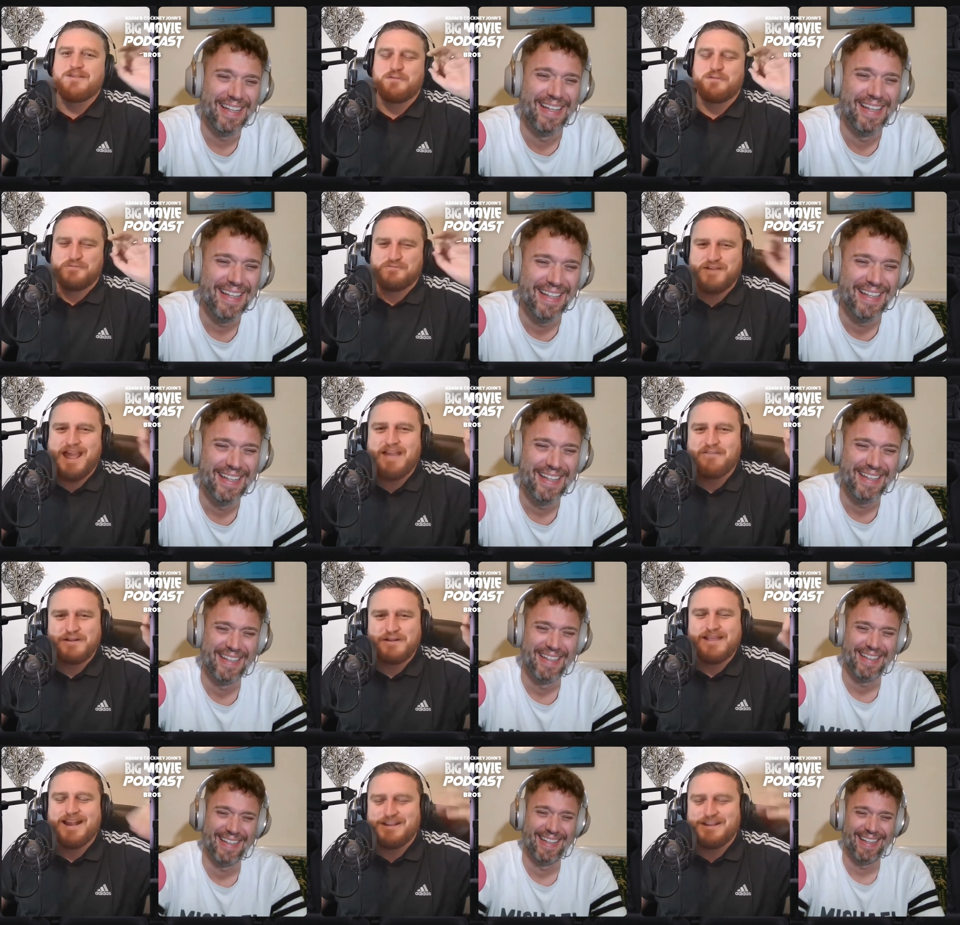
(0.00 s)
Speaker 1: this was a rare
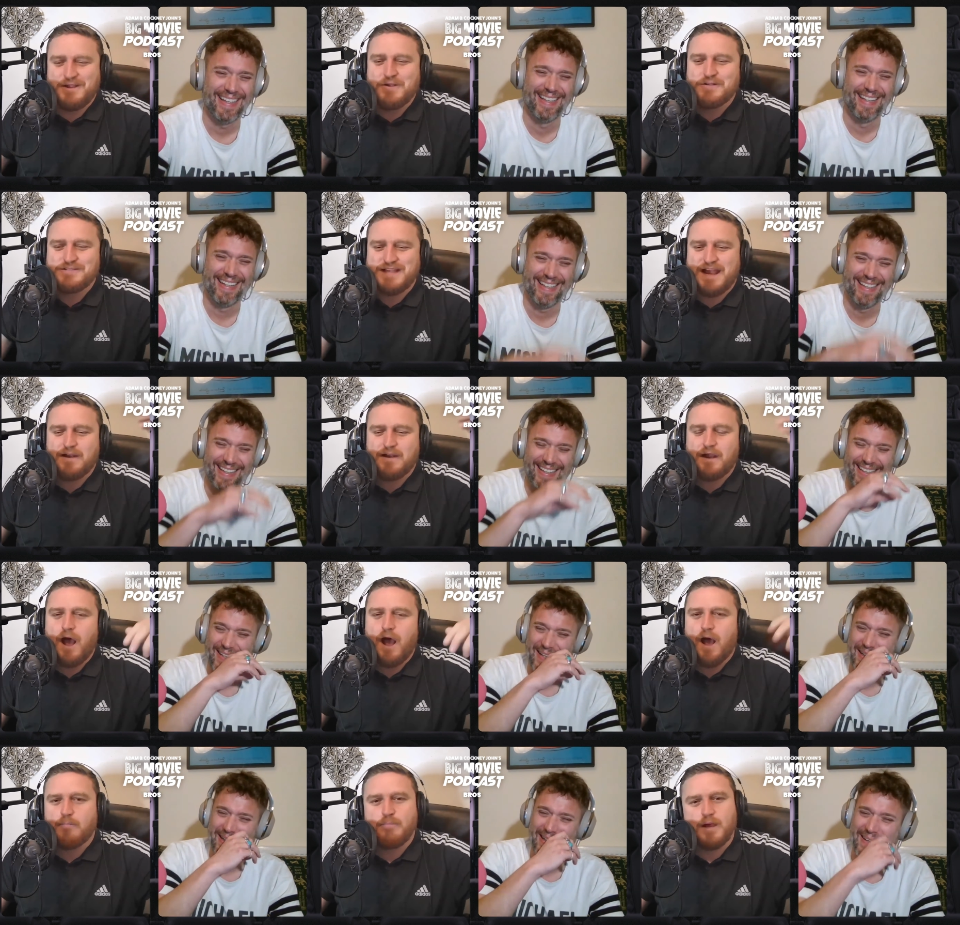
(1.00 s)
funny line. You said,
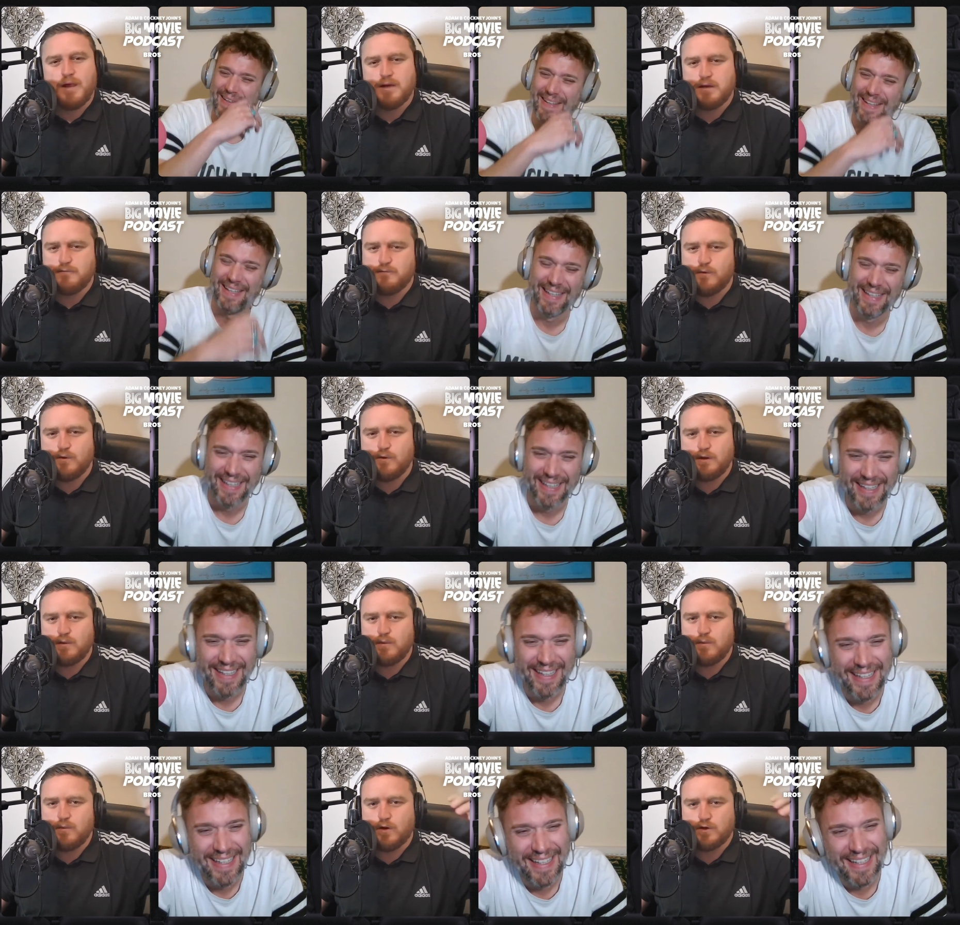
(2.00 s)
"I bet they thought
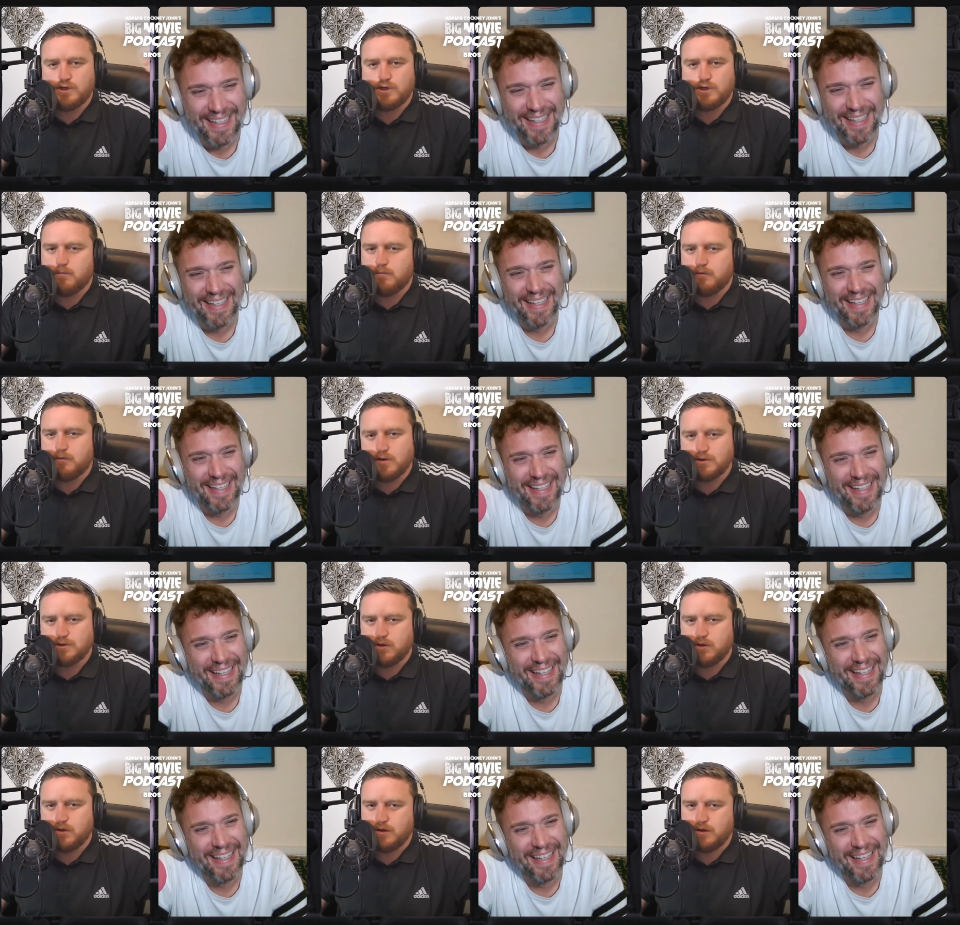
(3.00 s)
they were watching a
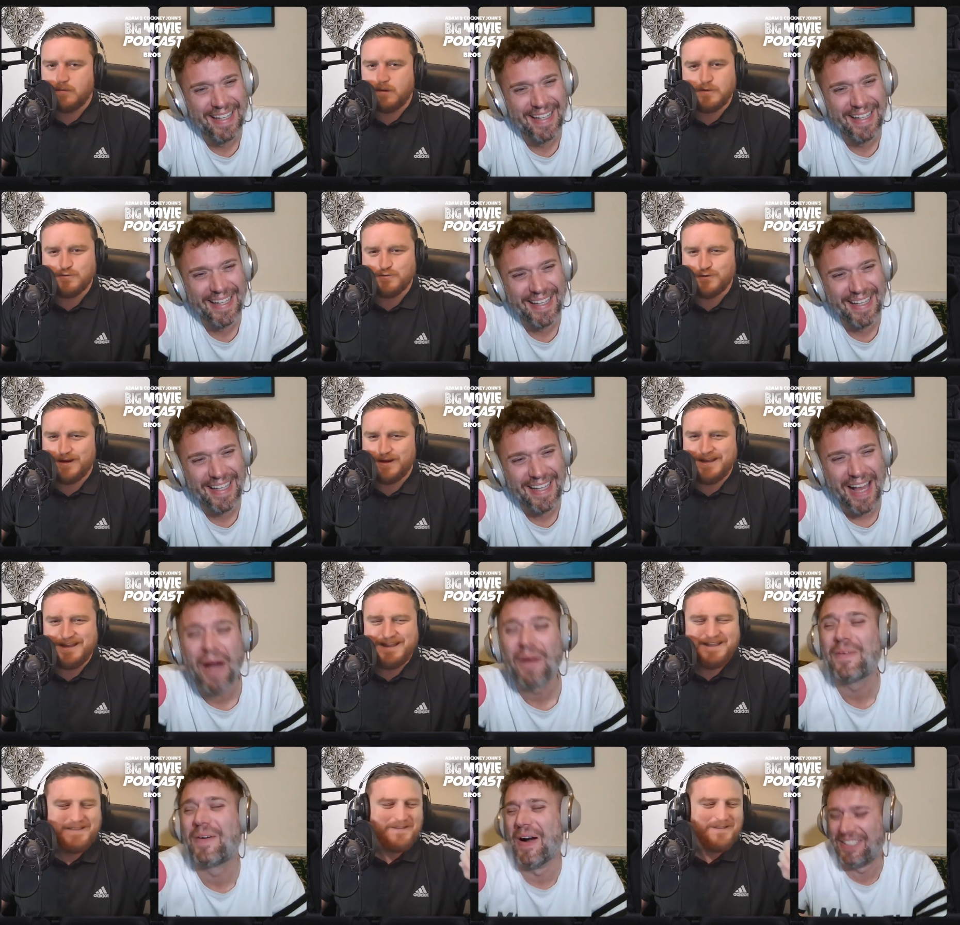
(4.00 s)
Bros documentary."
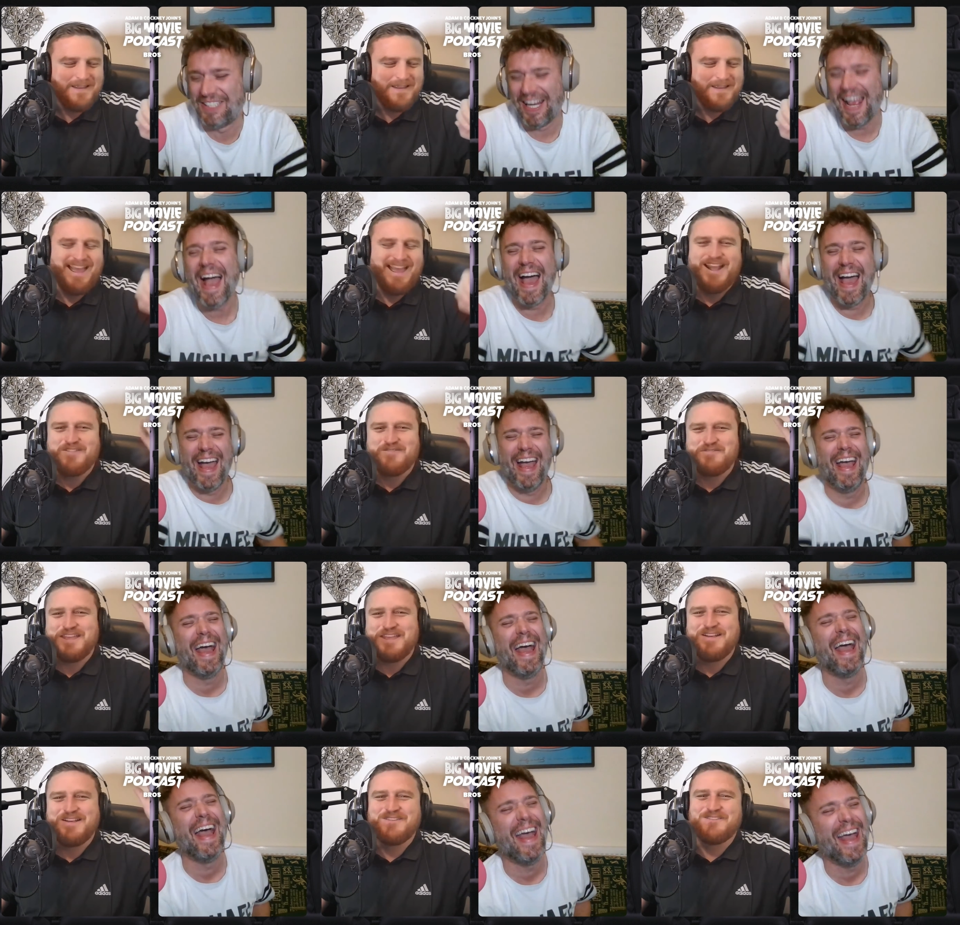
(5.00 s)
Oh God, um,
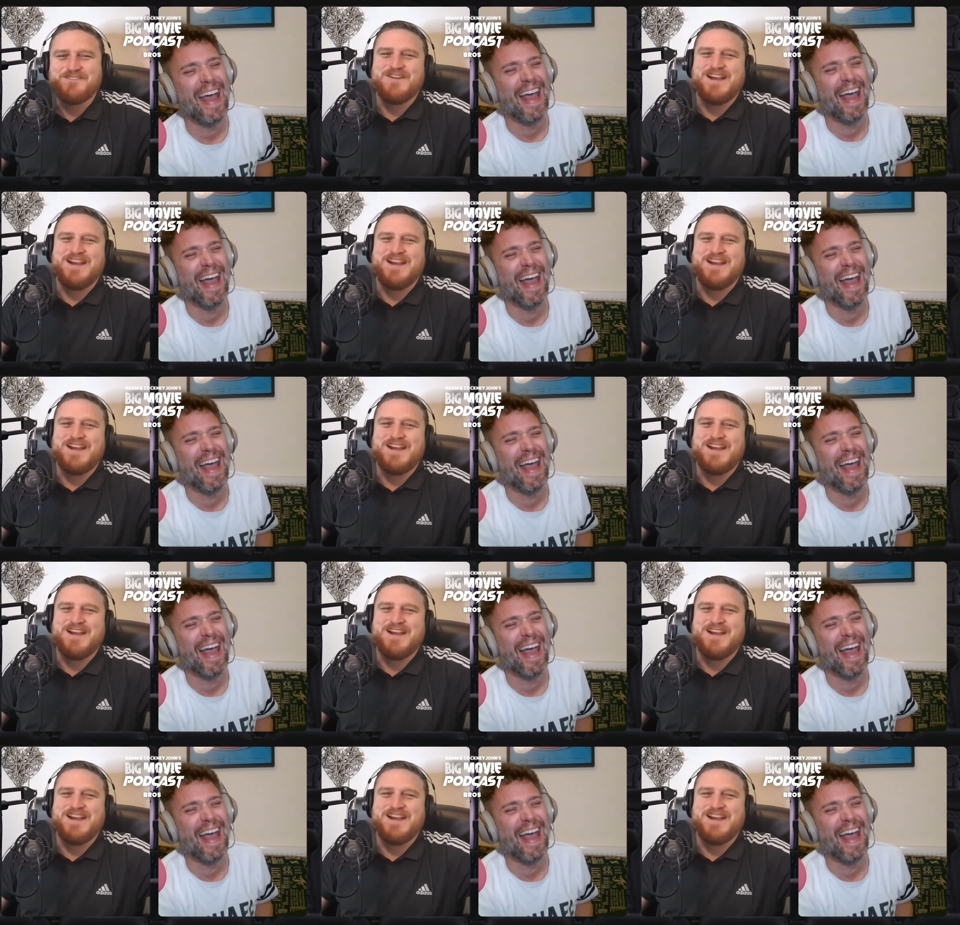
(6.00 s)
yeah.